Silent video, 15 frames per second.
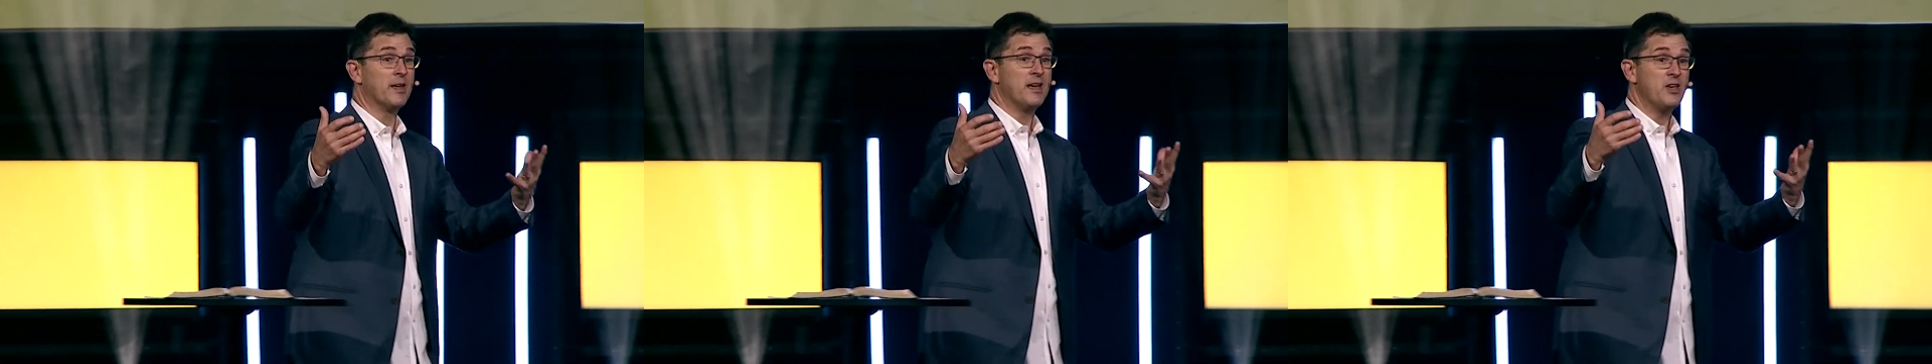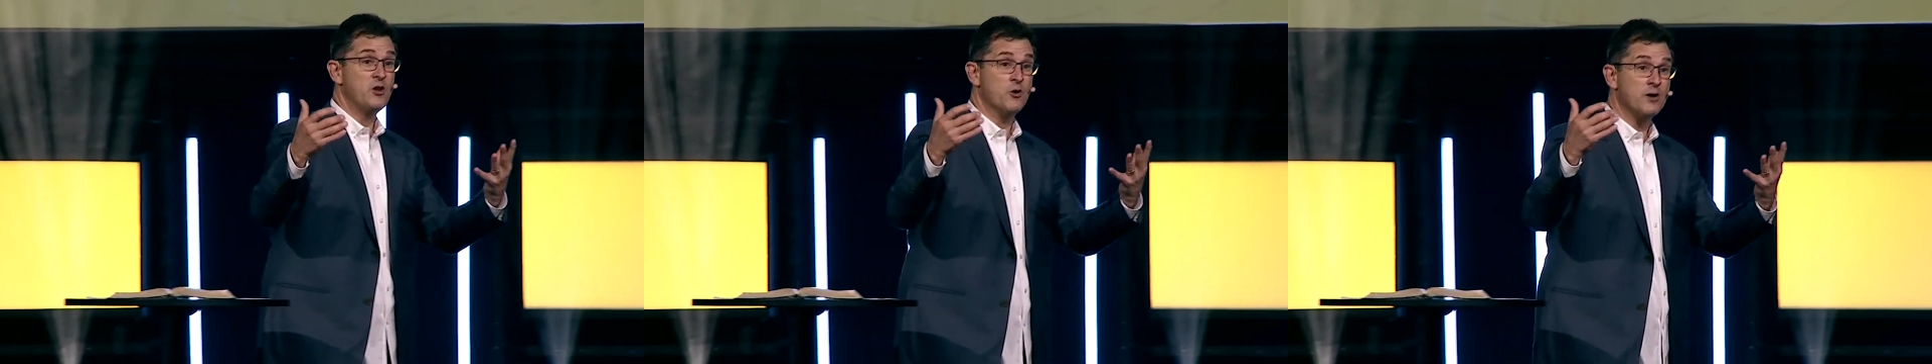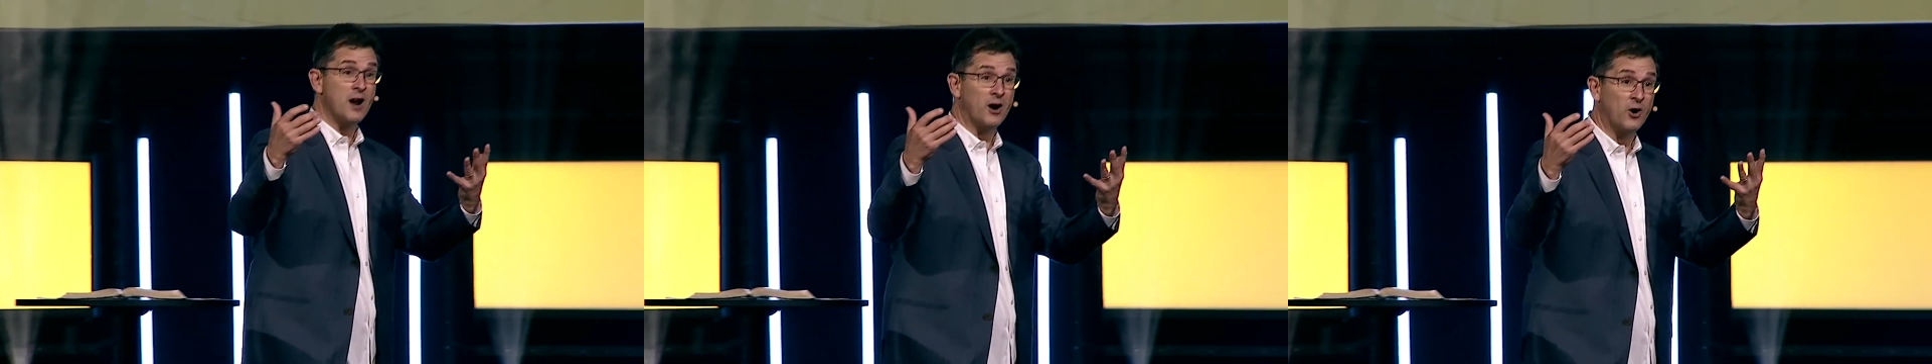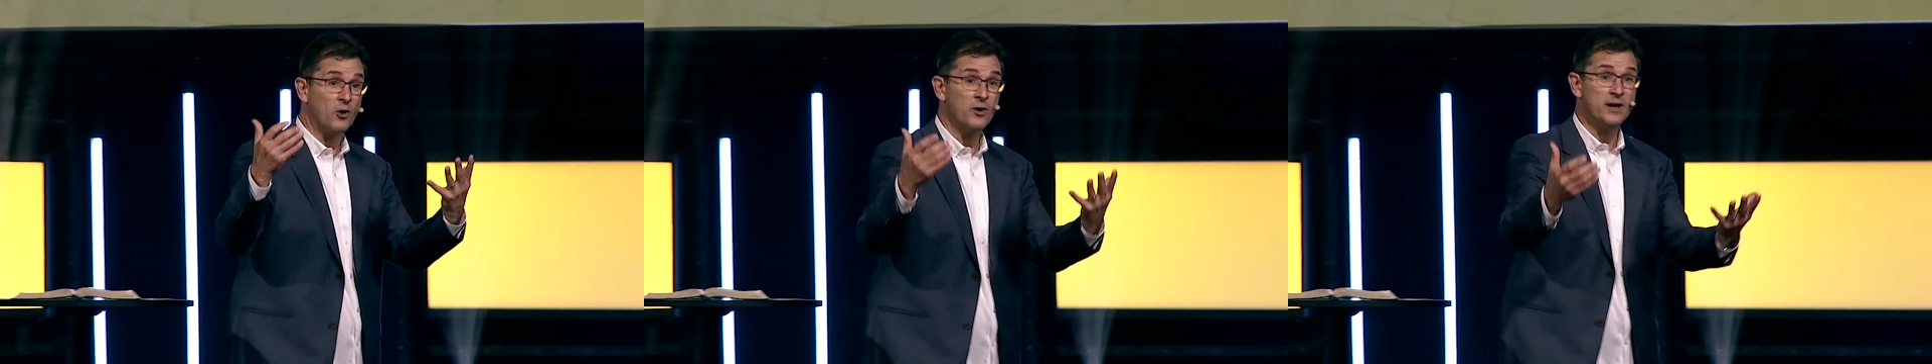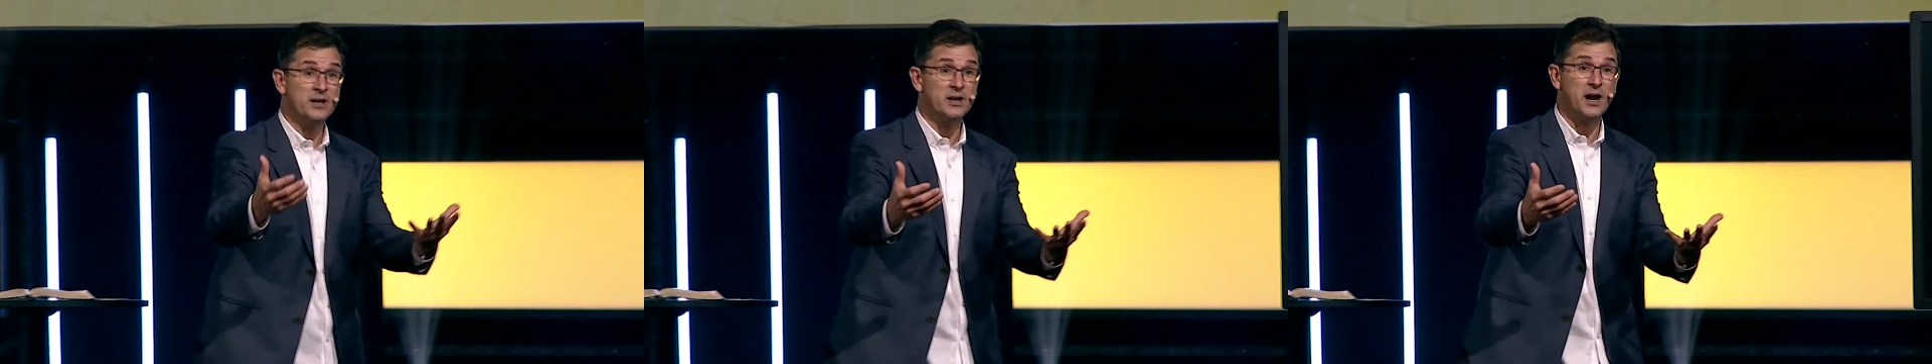you're not
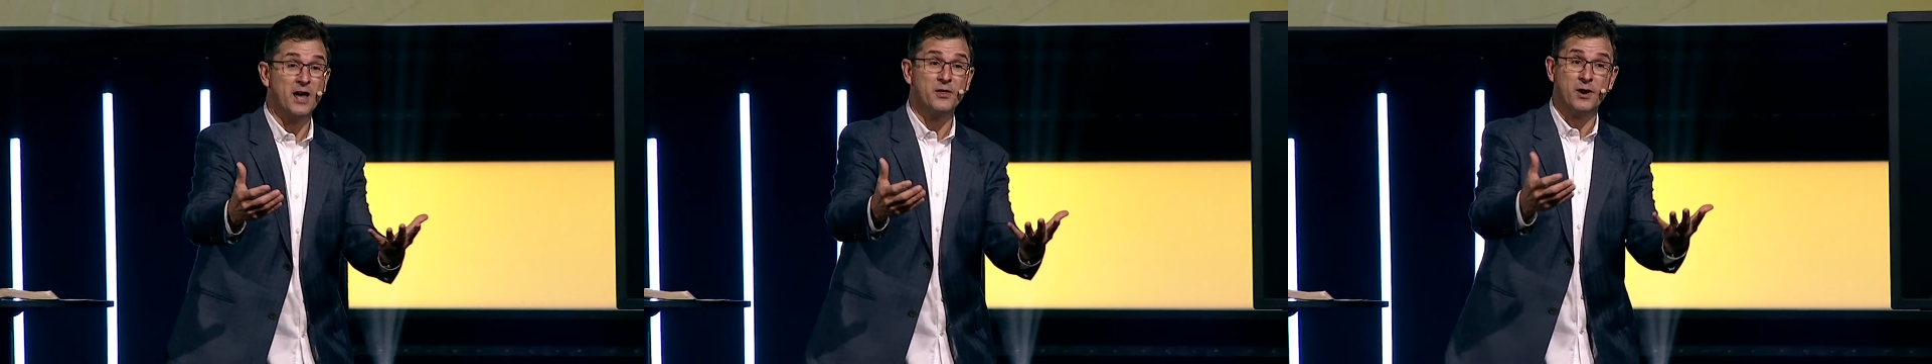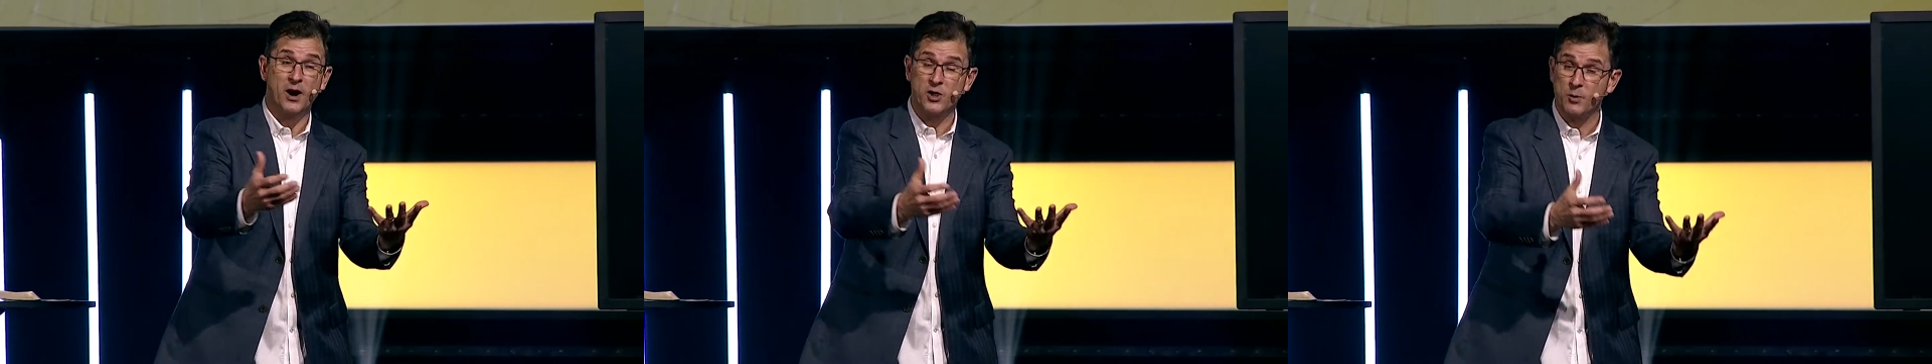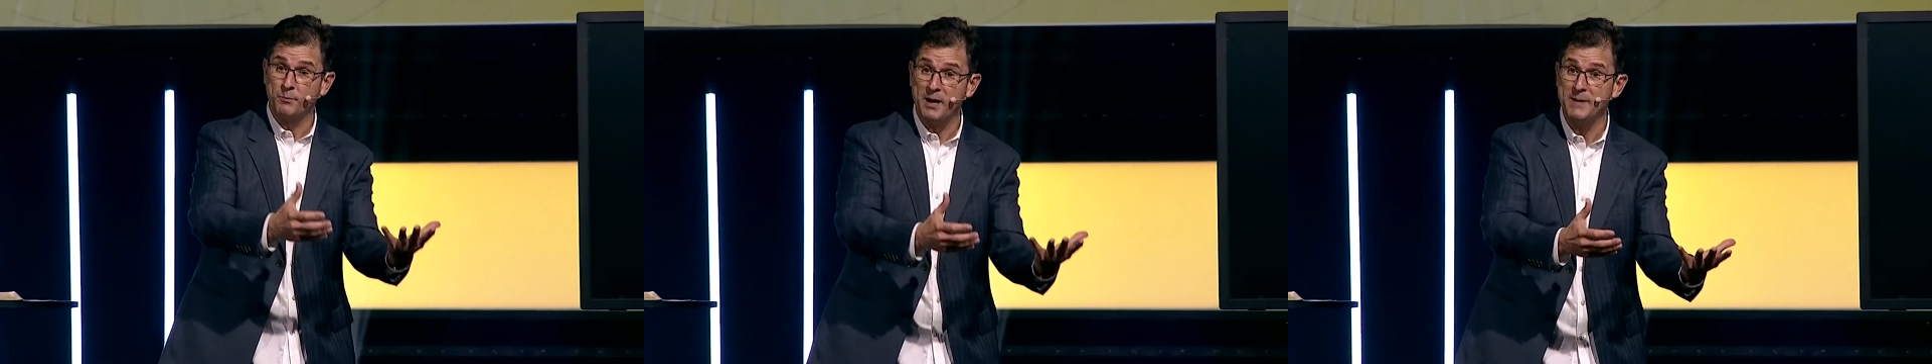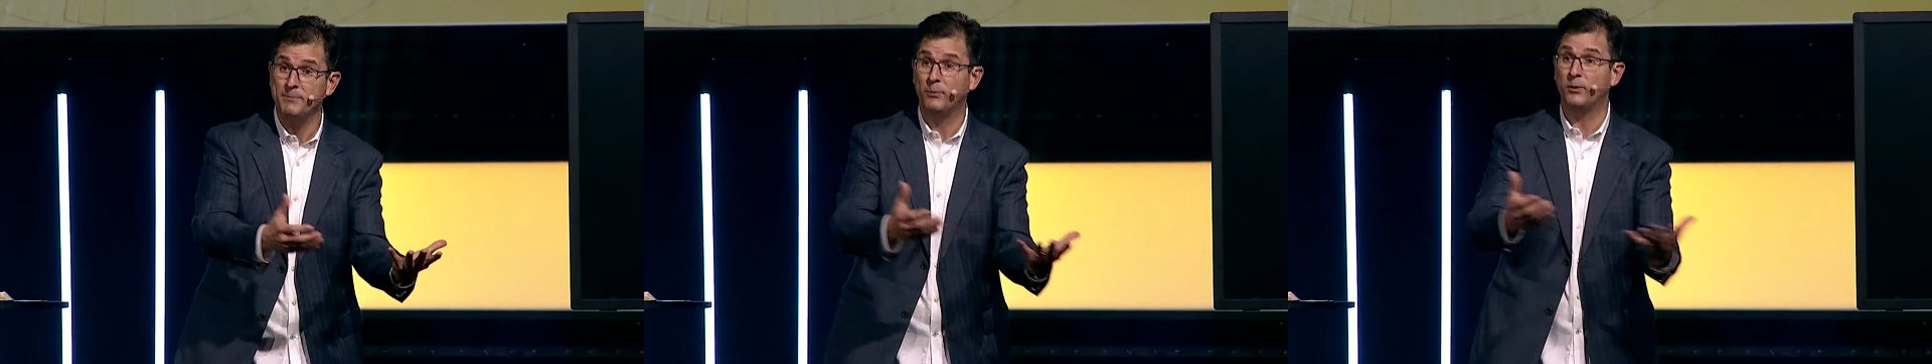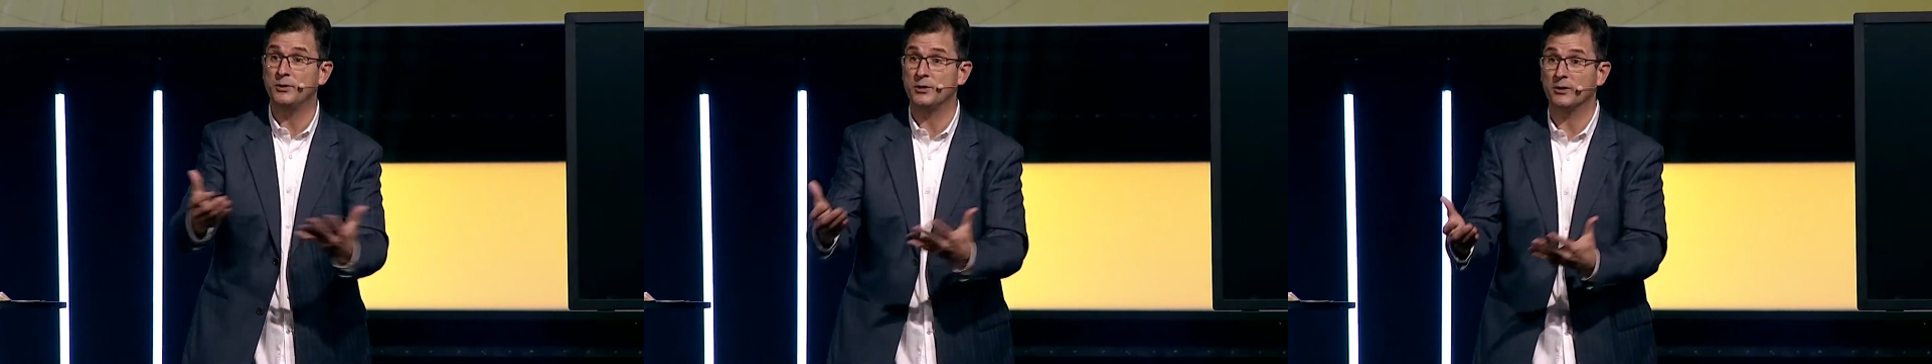hurting other, other
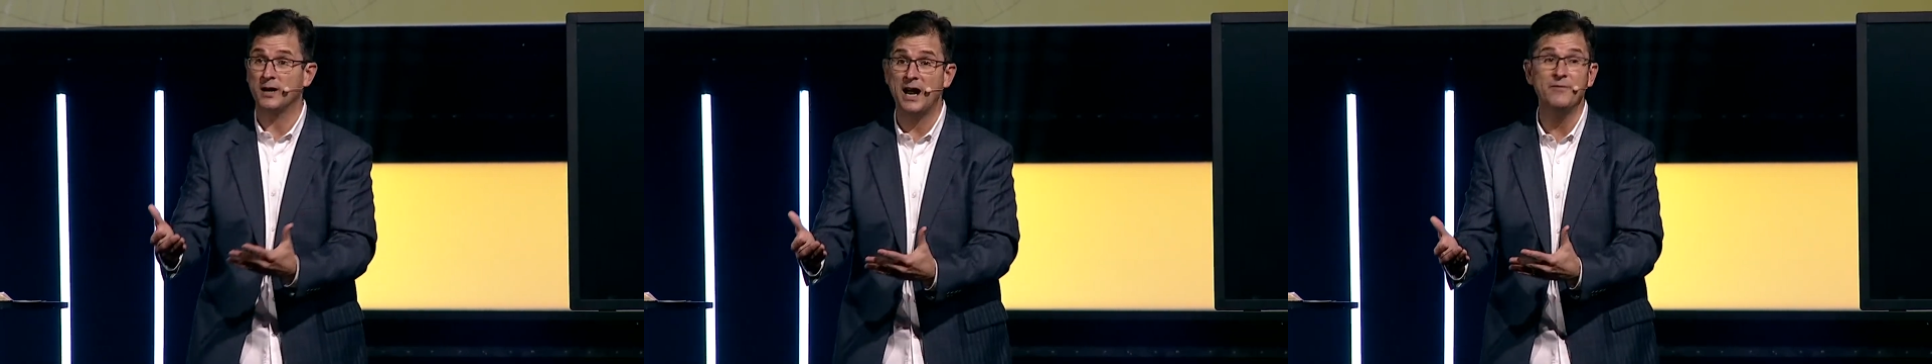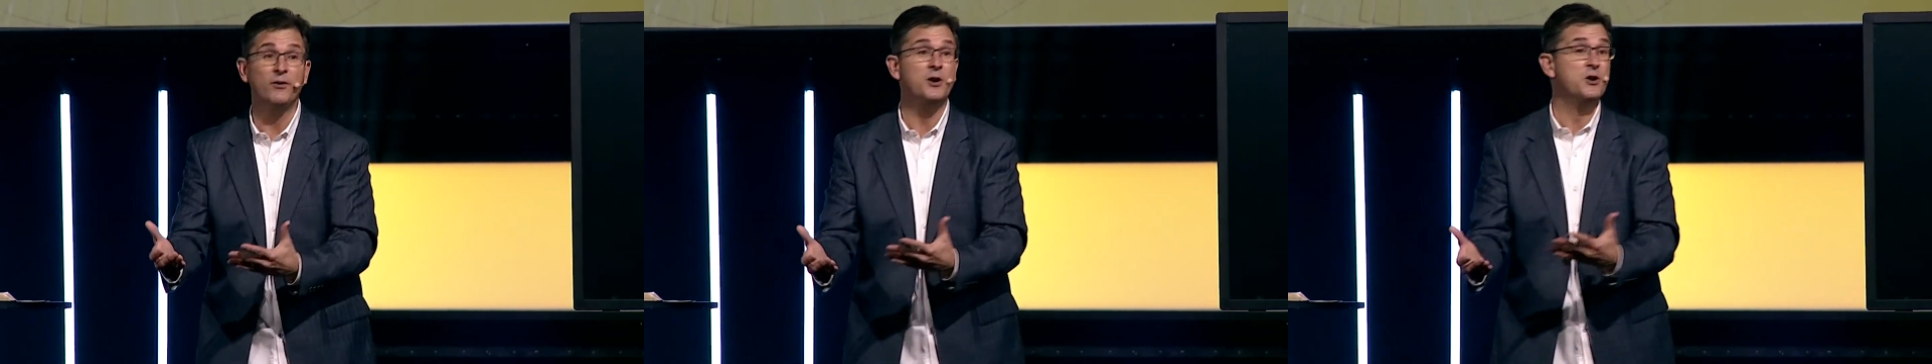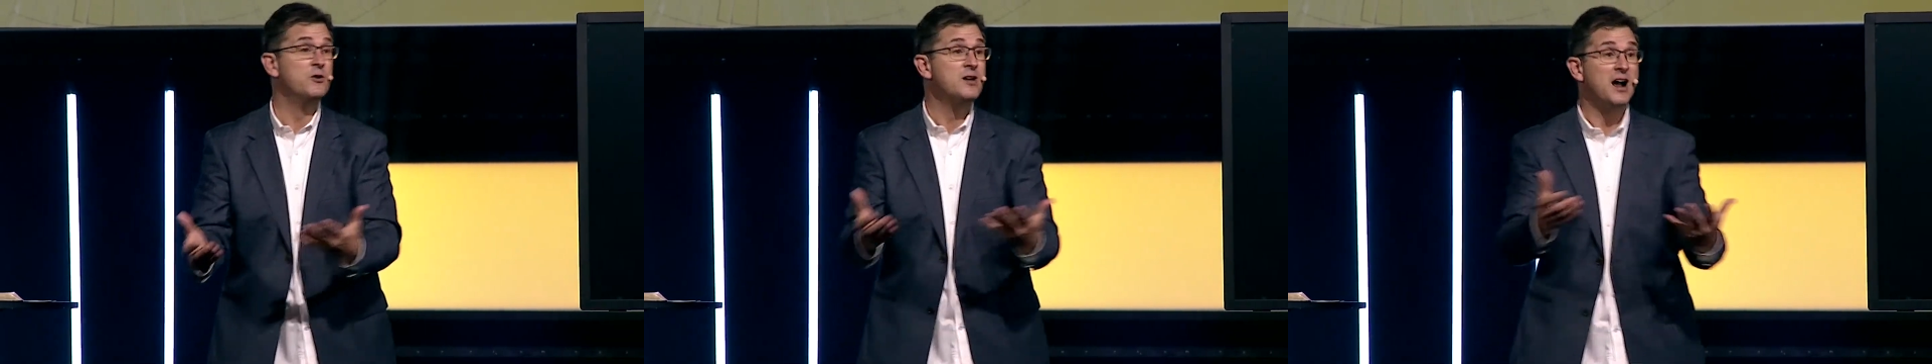people in your life, or you're not